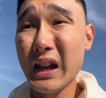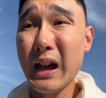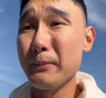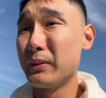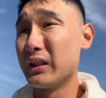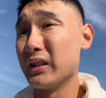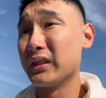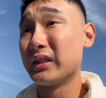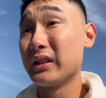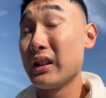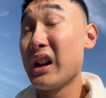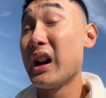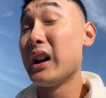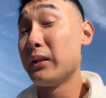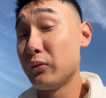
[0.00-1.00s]
that because
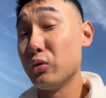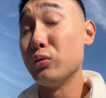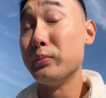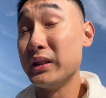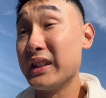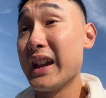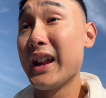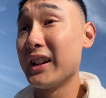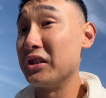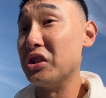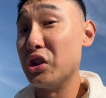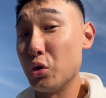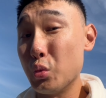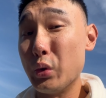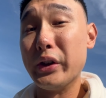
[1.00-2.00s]
I will be getting
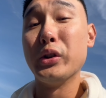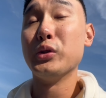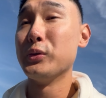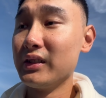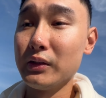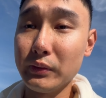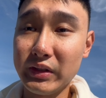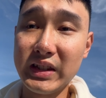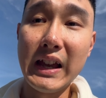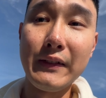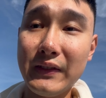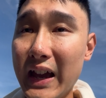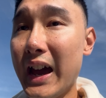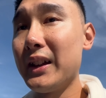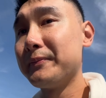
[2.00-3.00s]
new wheel to save
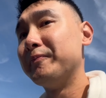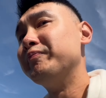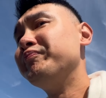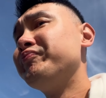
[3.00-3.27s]
that.